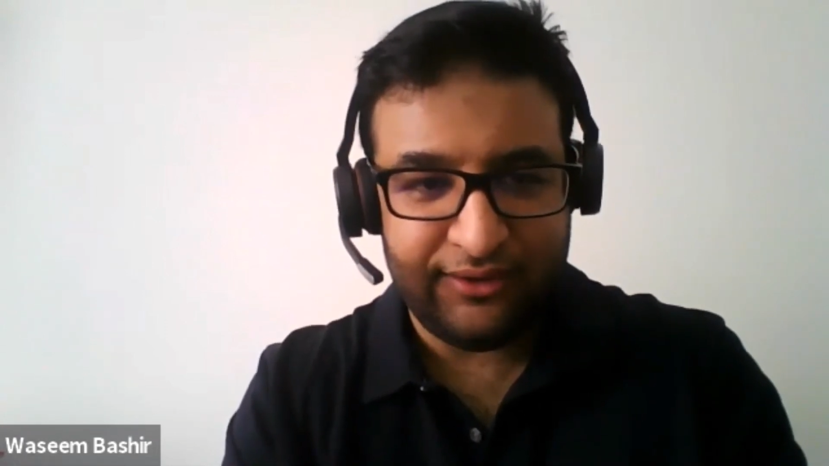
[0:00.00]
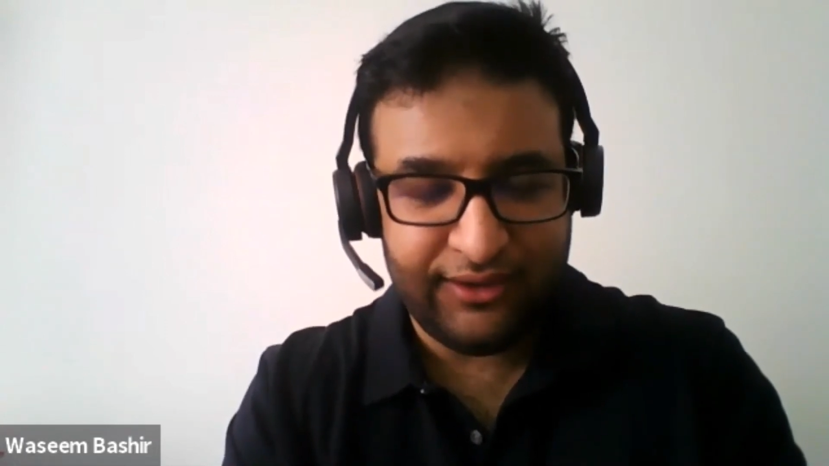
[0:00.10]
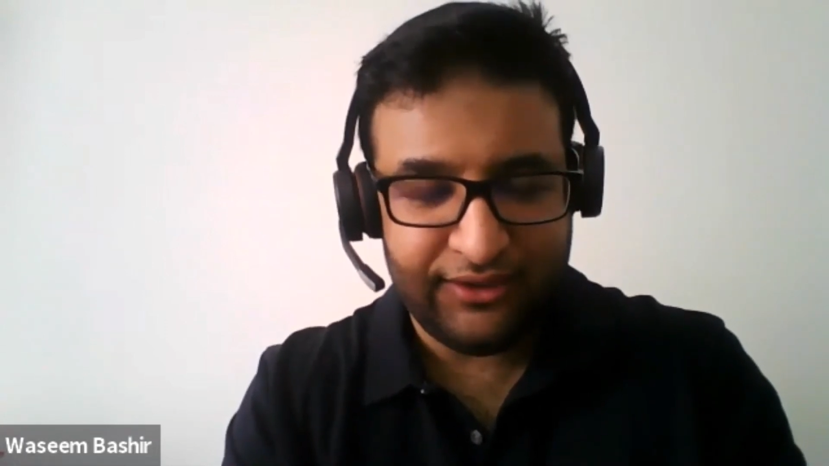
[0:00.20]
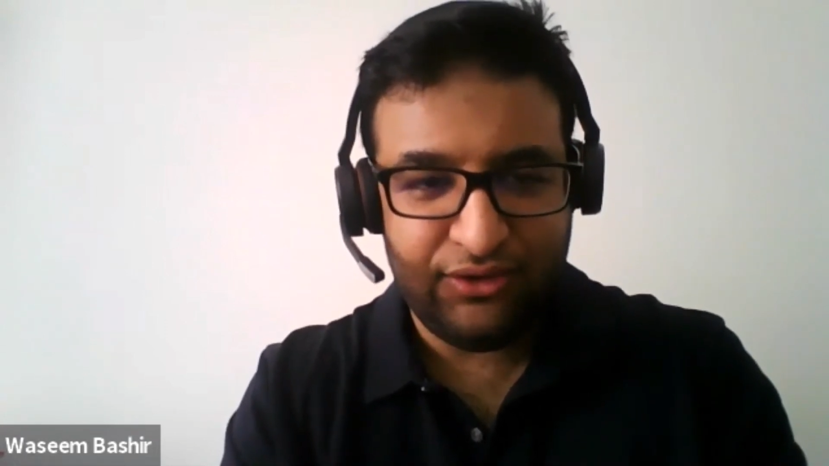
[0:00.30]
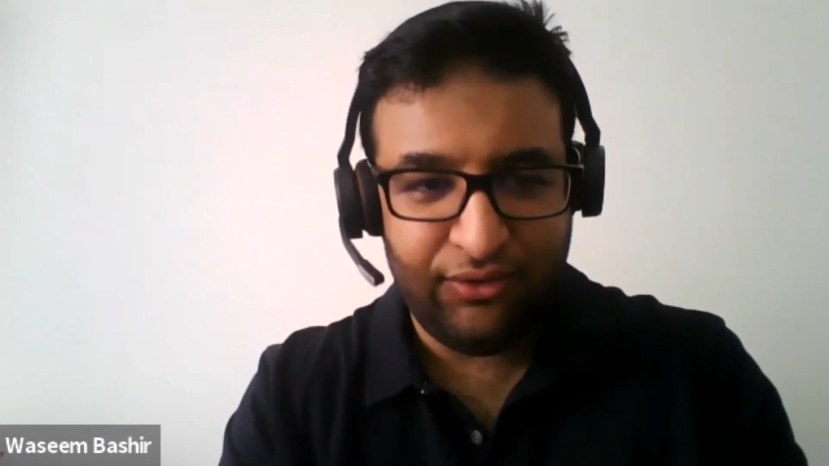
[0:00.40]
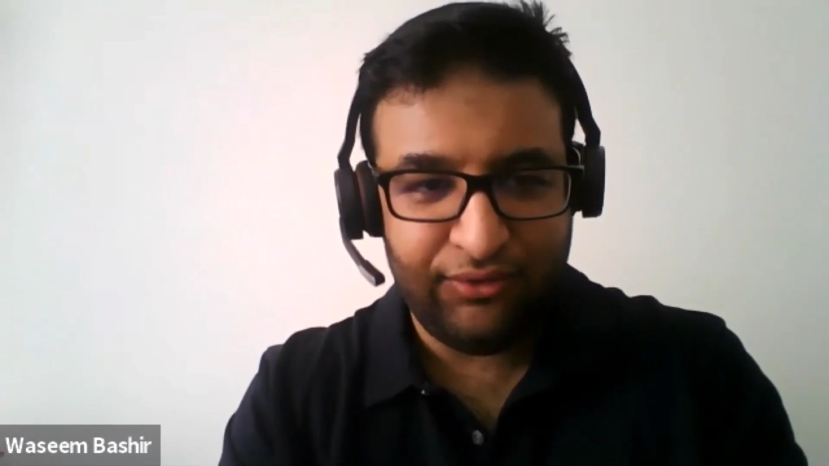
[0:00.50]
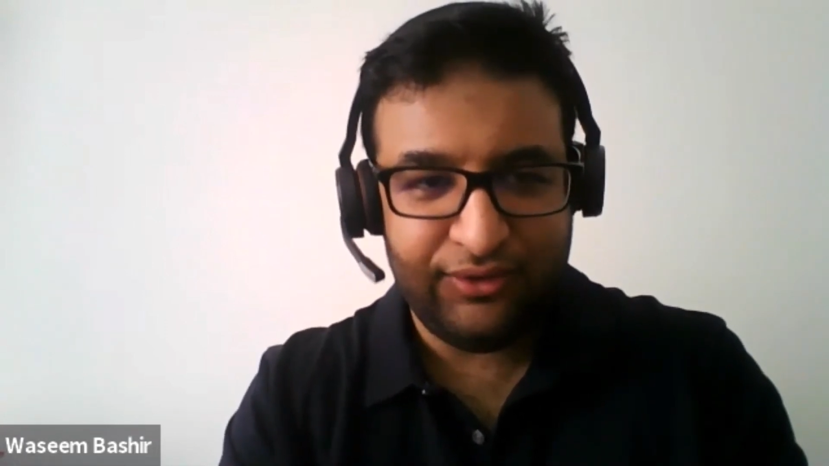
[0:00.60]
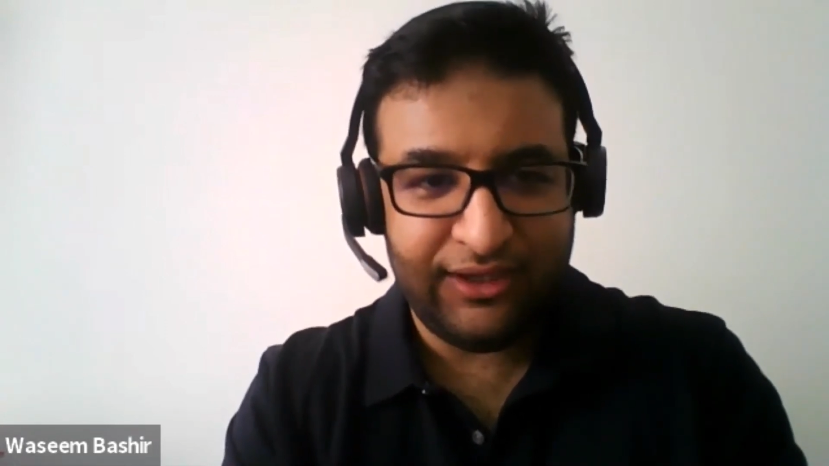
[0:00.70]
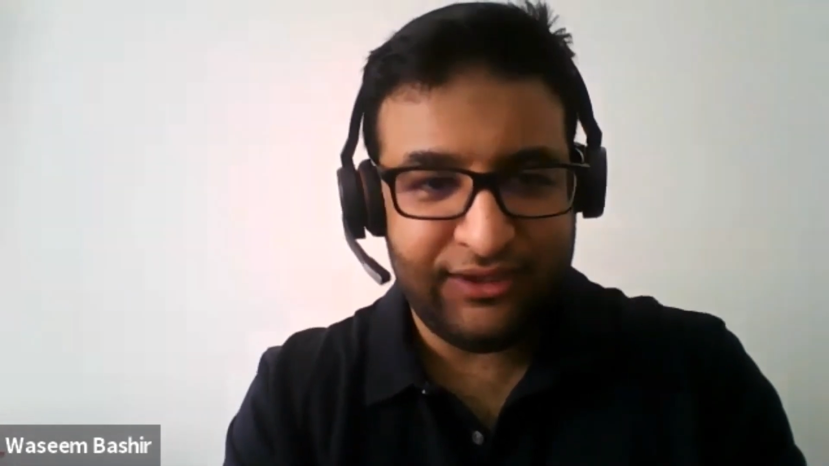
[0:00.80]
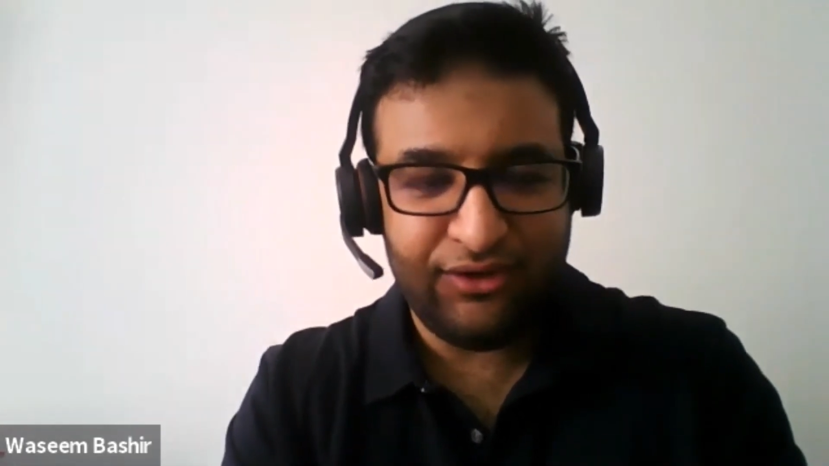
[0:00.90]
There's
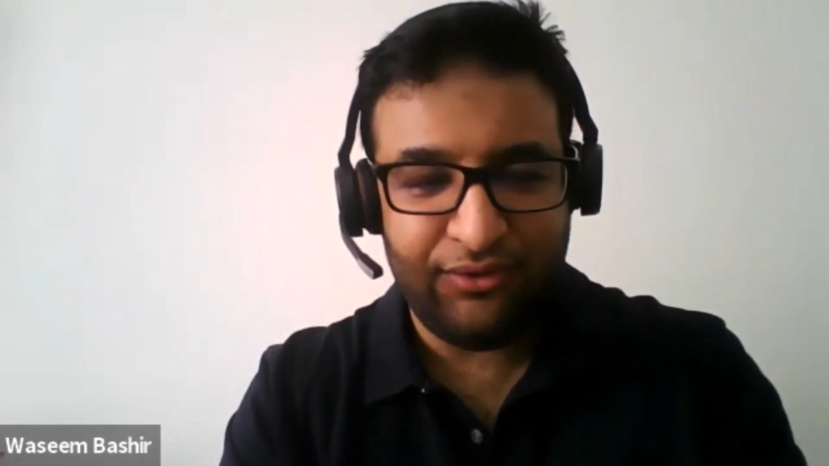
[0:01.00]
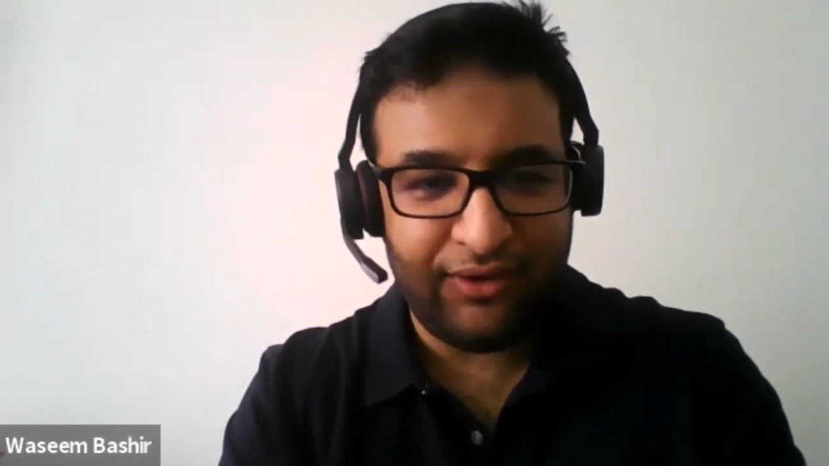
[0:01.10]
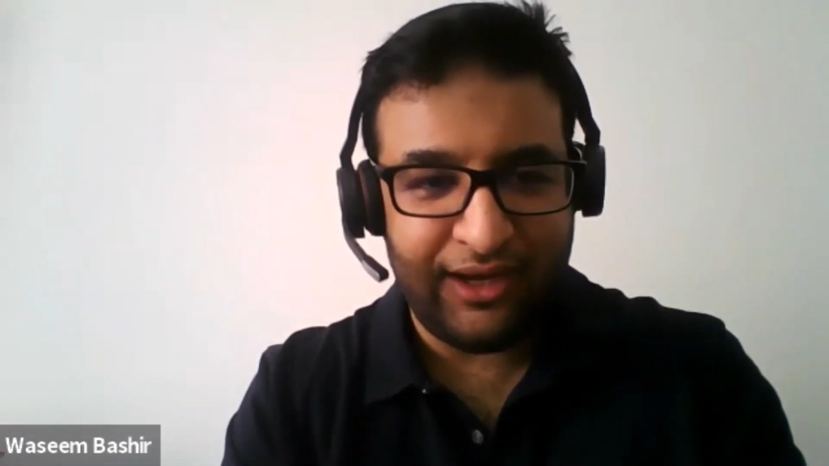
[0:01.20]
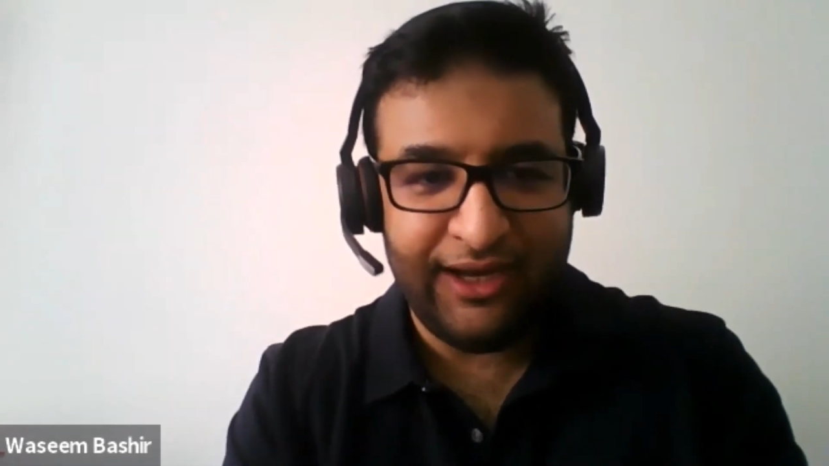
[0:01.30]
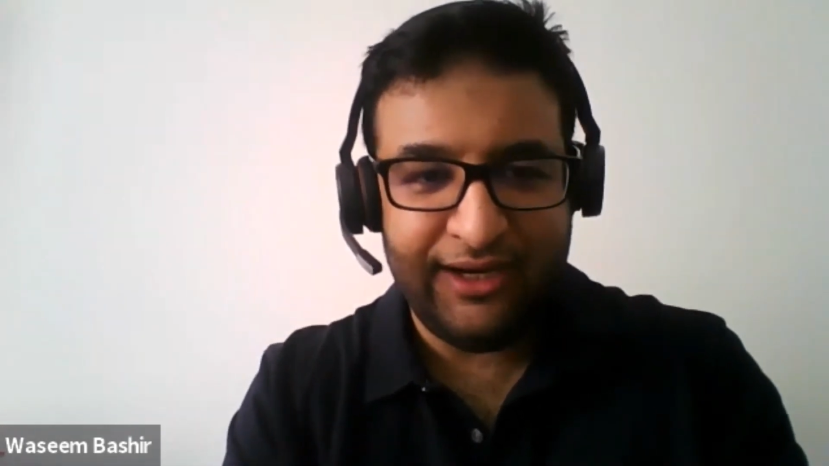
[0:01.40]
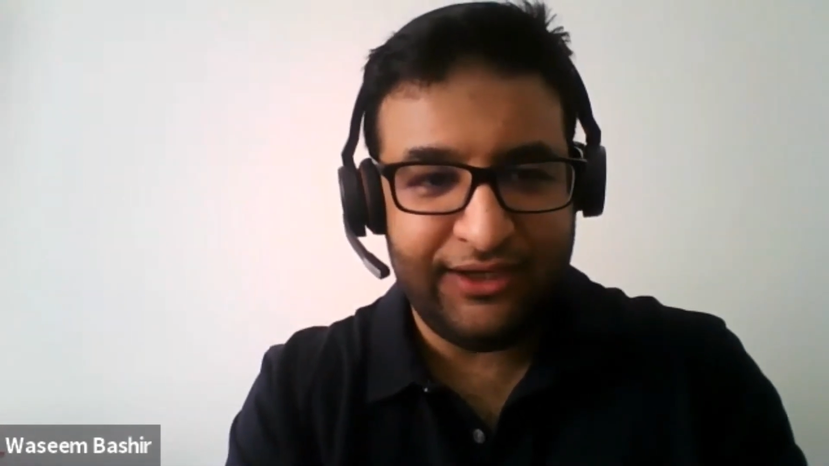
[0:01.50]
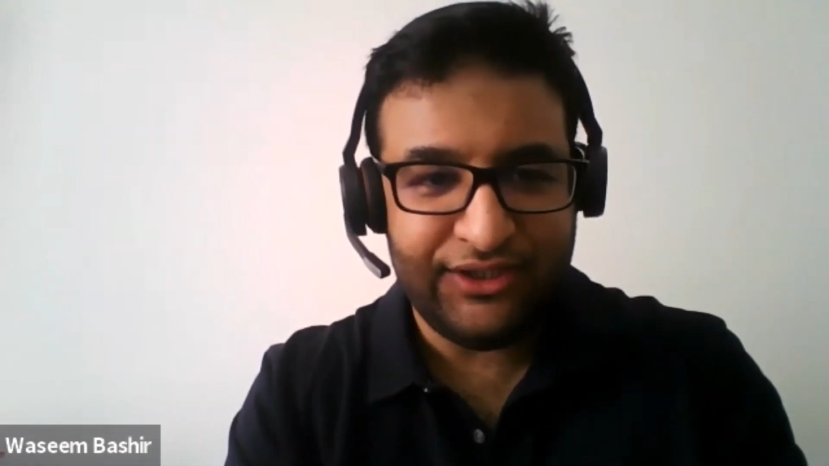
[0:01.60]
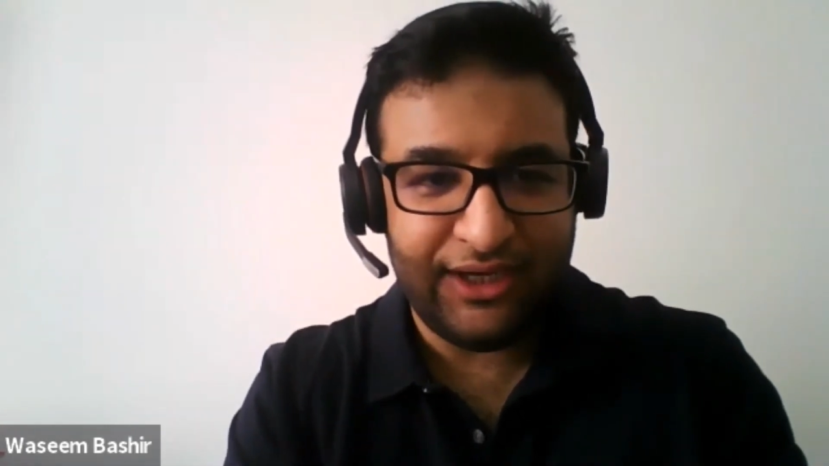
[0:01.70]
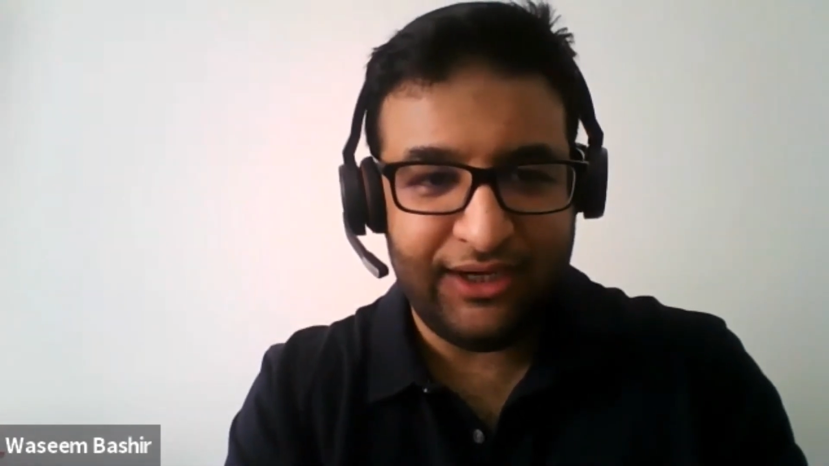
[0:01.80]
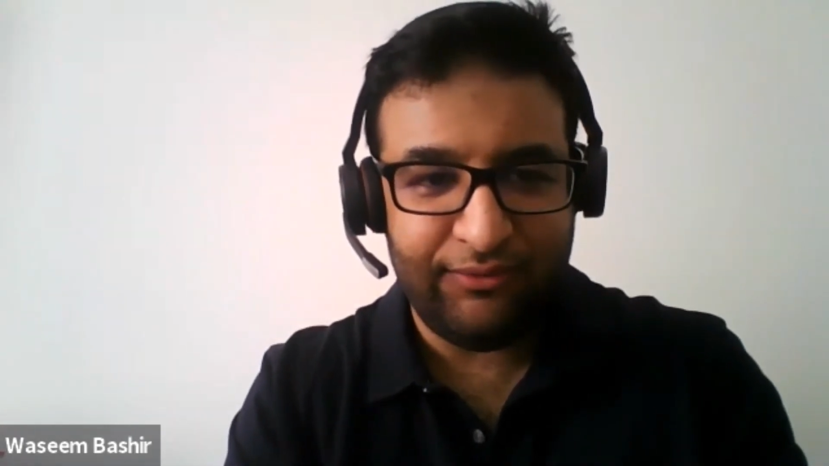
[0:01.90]
no hidden
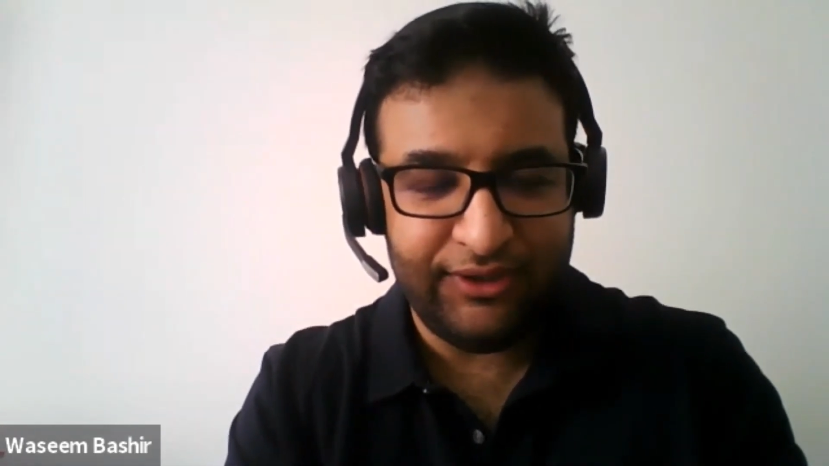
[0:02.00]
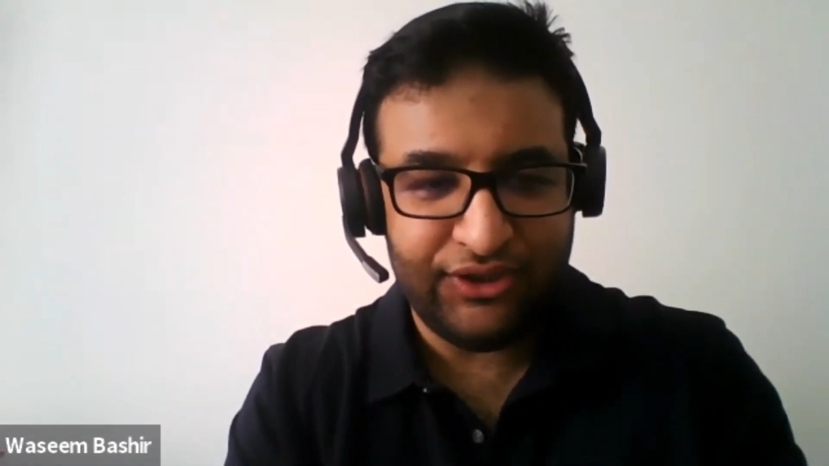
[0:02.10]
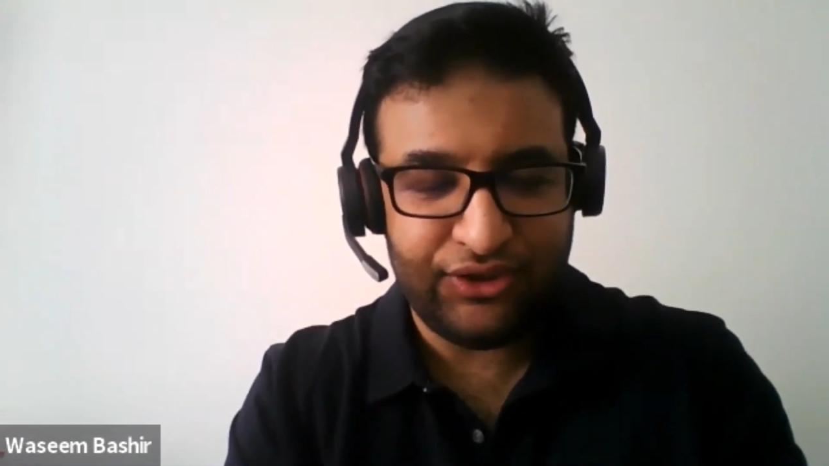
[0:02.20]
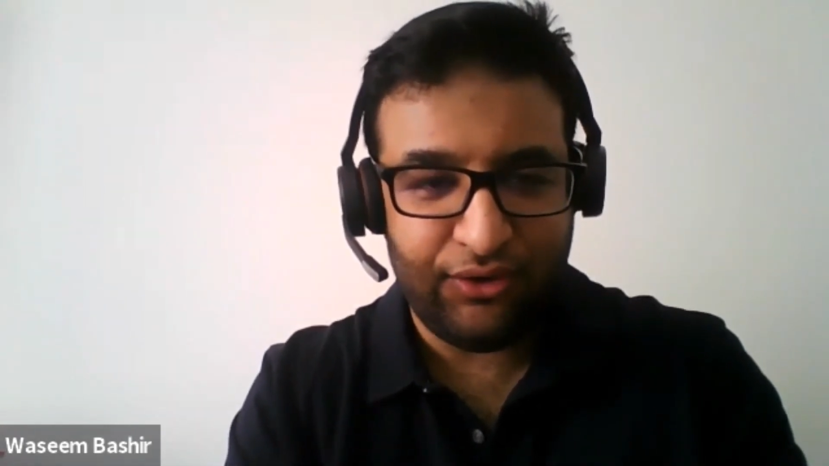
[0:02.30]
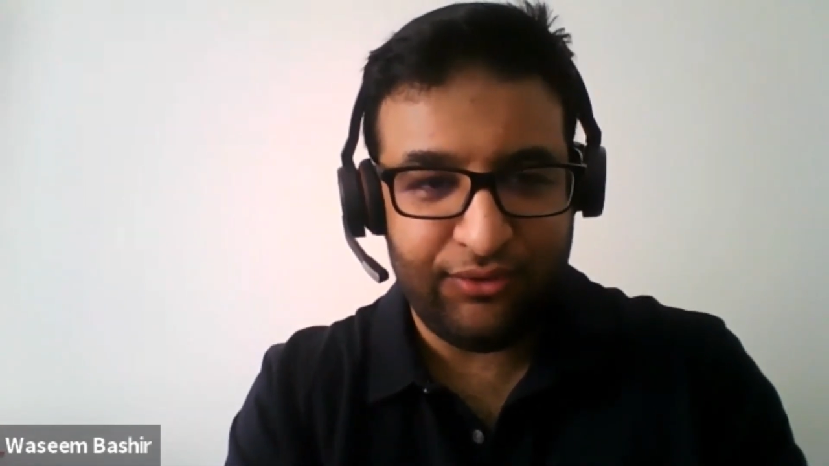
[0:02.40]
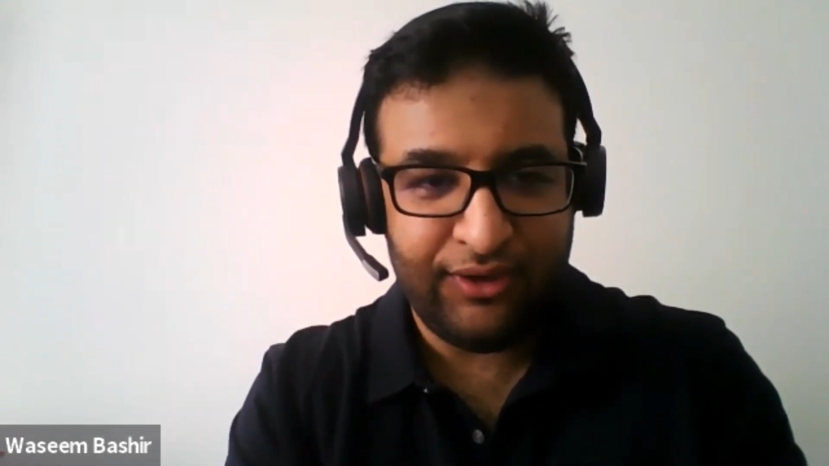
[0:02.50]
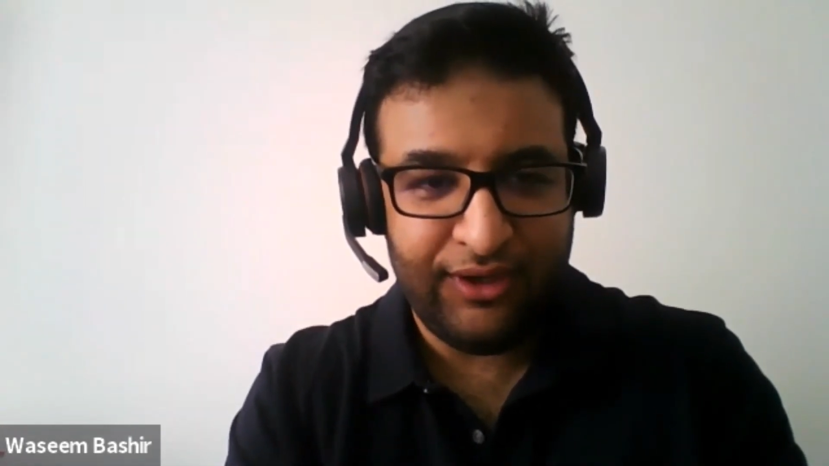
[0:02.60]
agenda with this show.